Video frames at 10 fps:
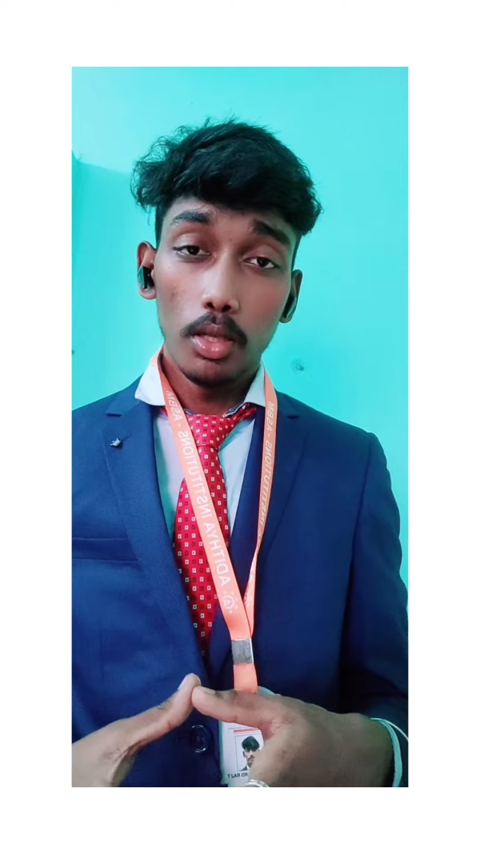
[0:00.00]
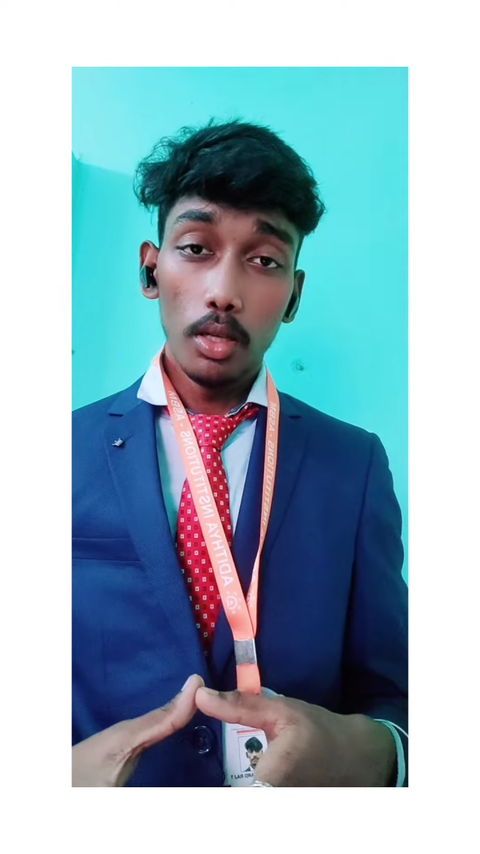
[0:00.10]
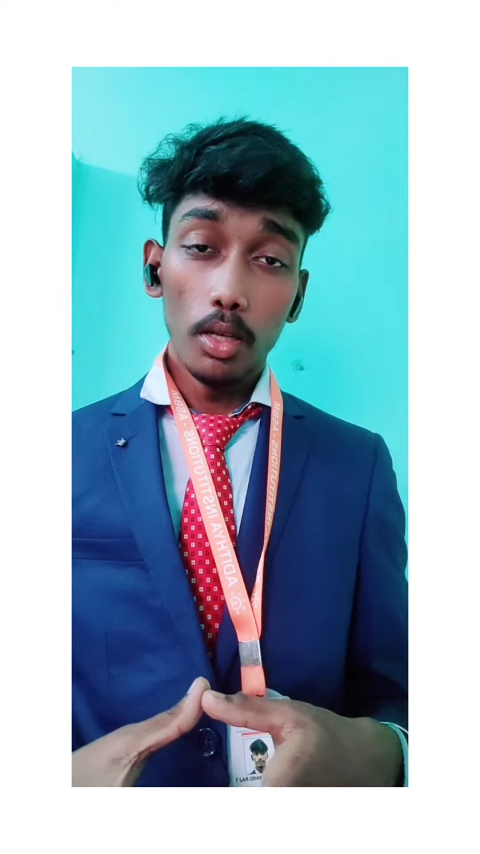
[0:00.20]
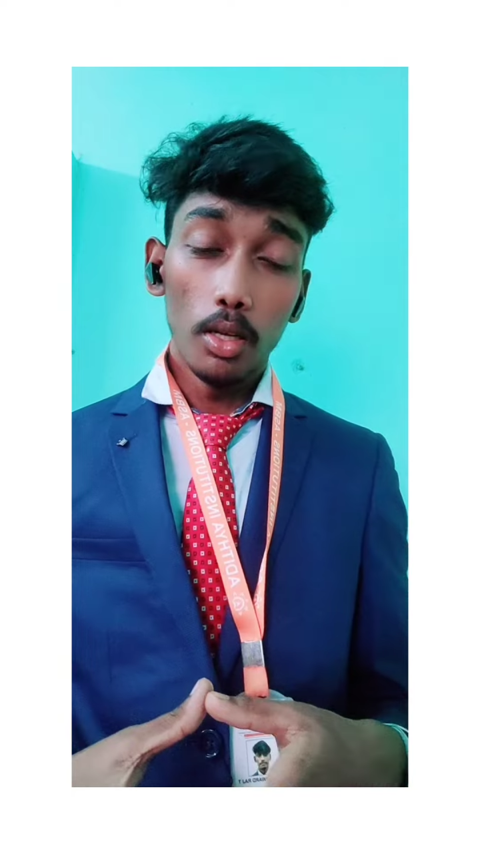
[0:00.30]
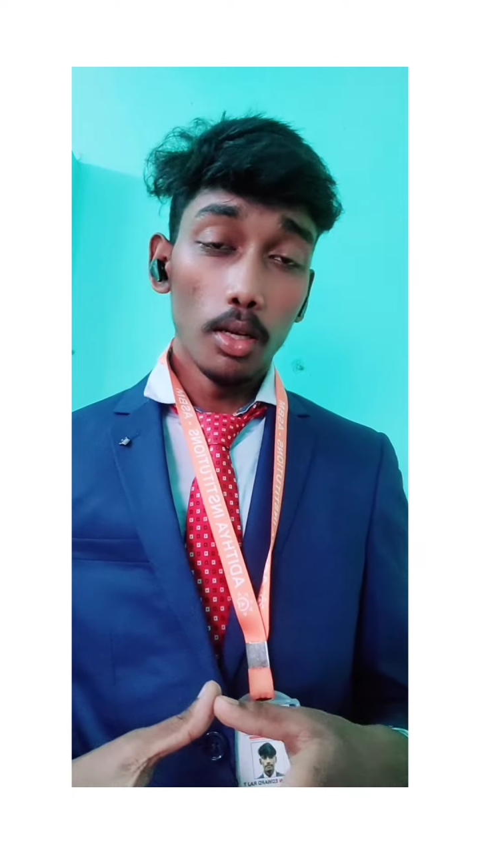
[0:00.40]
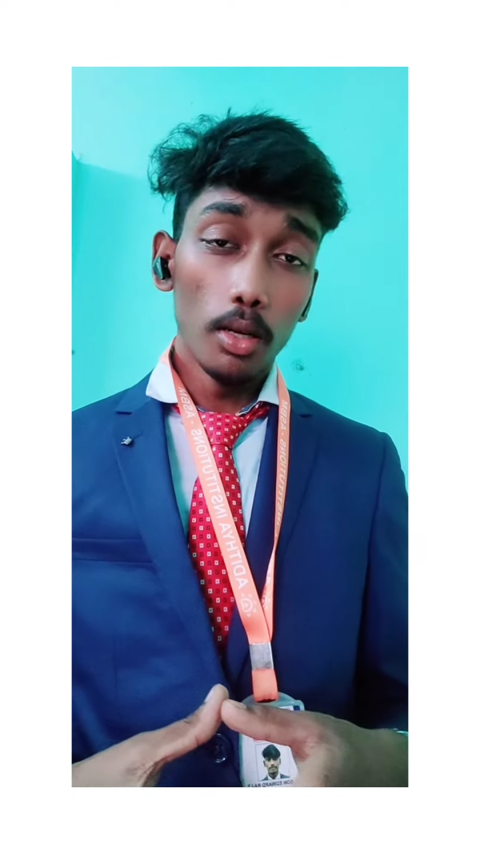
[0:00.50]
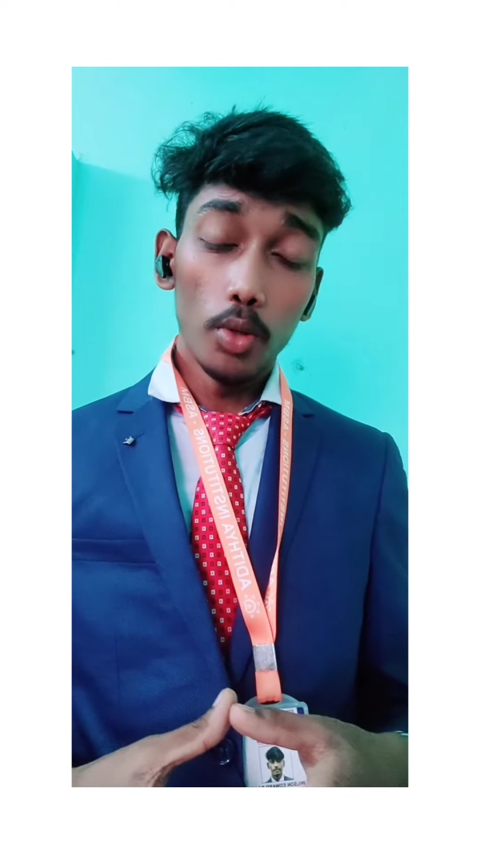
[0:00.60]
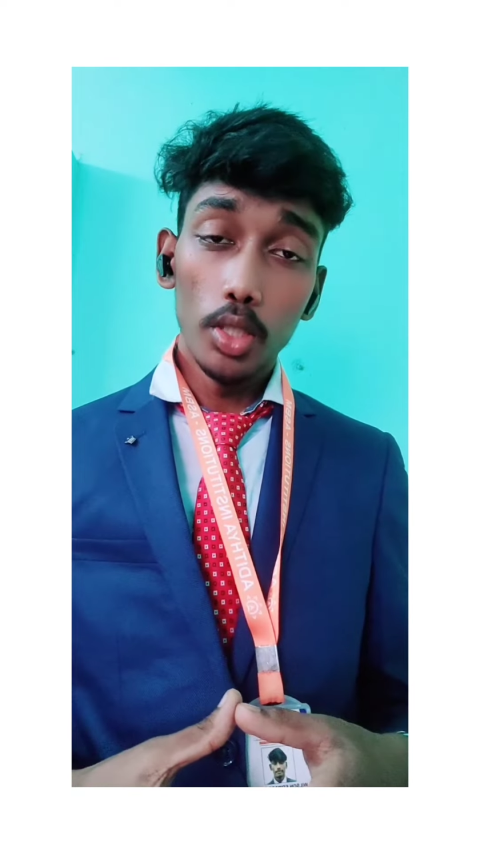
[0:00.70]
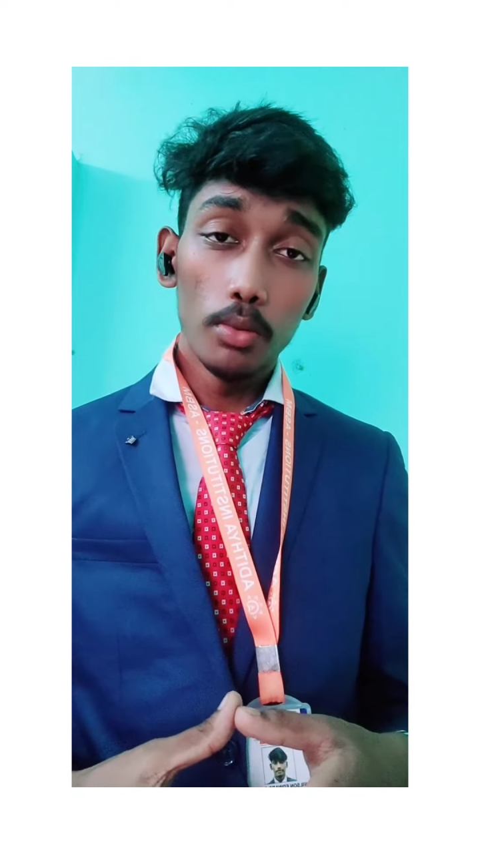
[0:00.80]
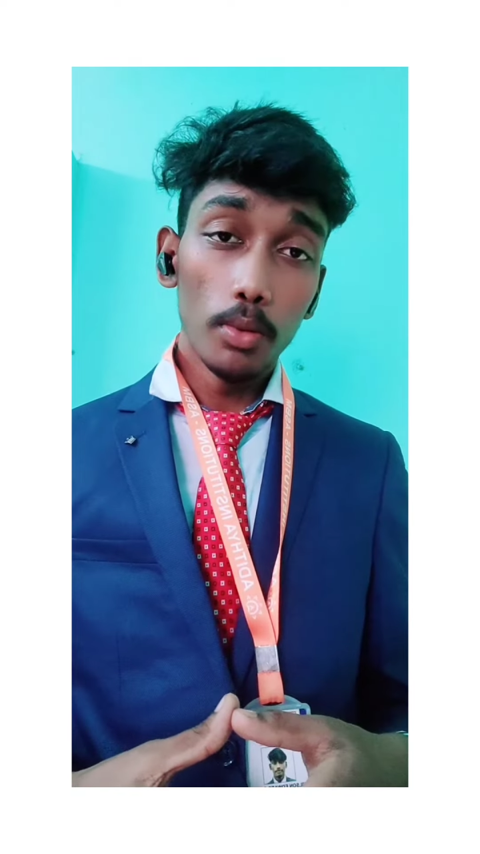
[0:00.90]
Uh,
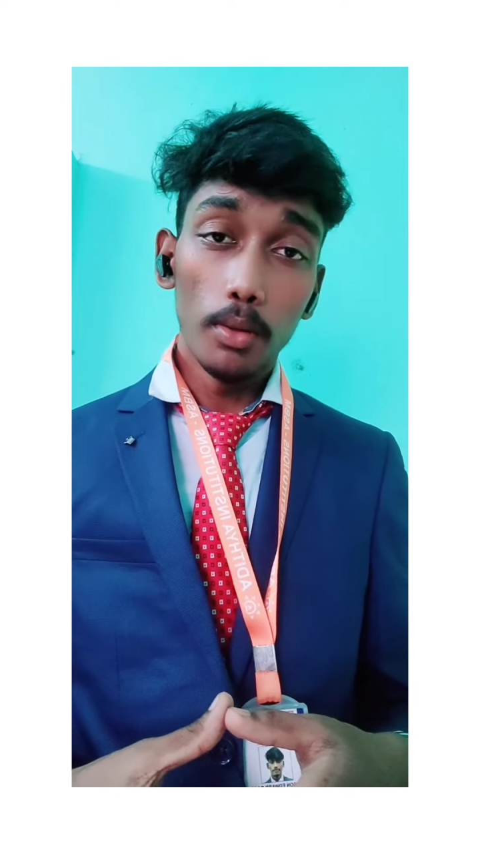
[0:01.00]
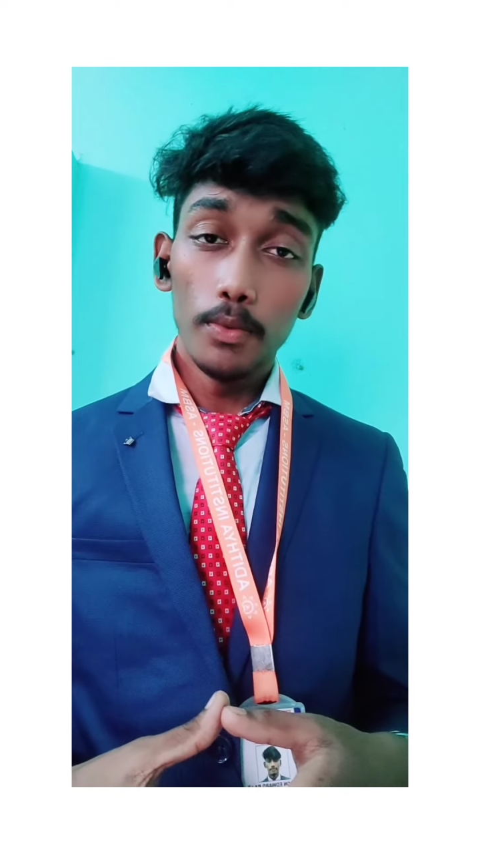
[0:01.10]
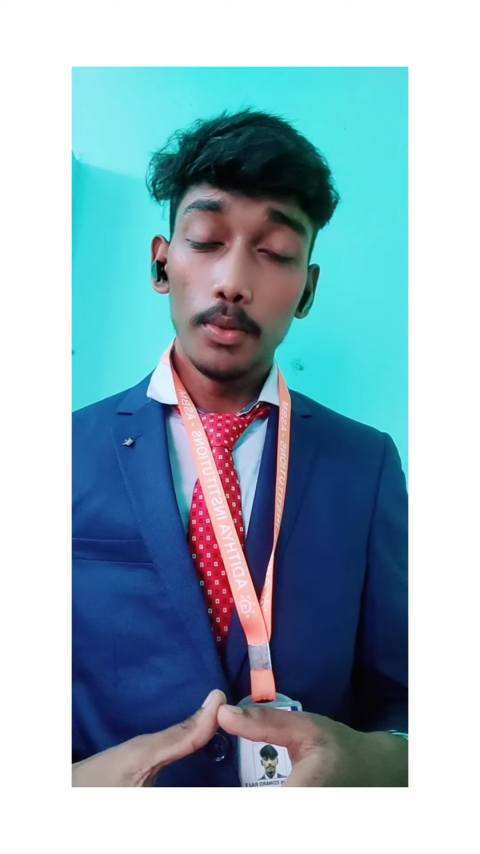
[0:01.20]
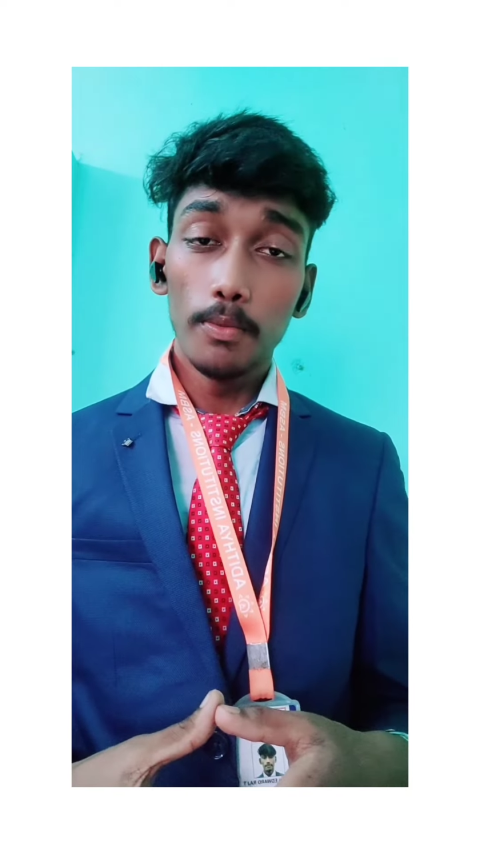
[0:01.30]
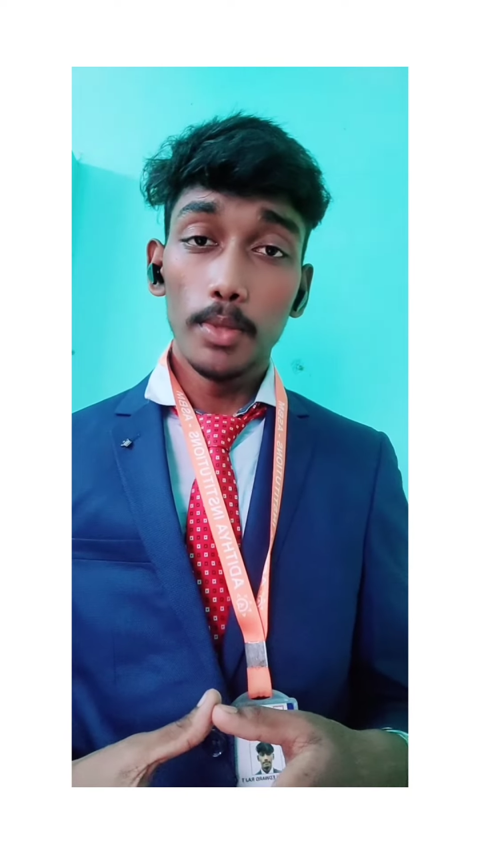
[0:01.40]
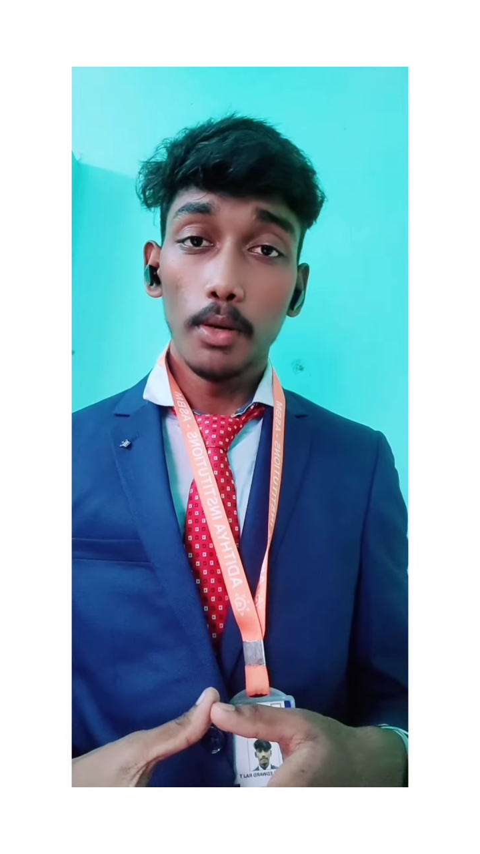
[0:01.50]
holding as many